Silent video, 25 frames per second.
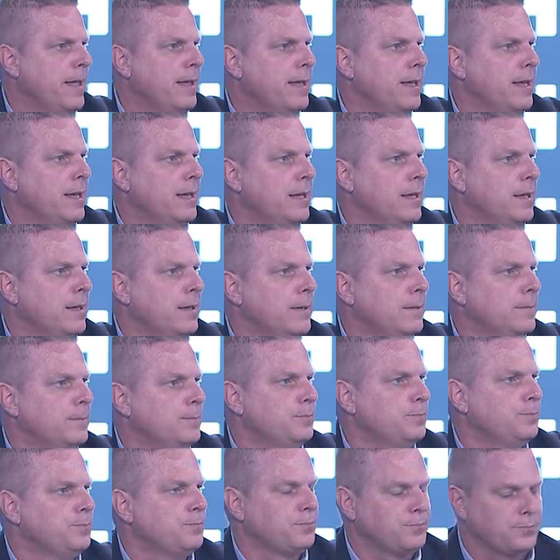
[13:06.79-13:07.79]

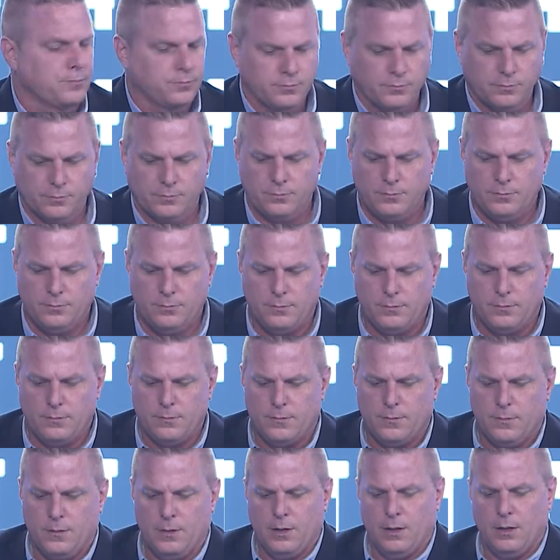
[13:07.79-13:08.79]

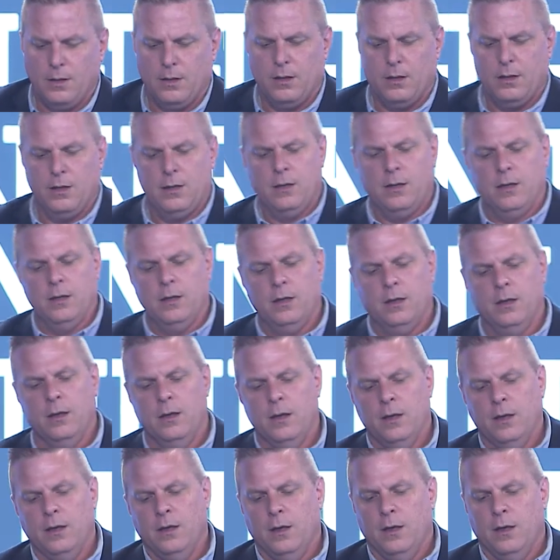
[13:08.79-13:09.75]
Nobody speaks.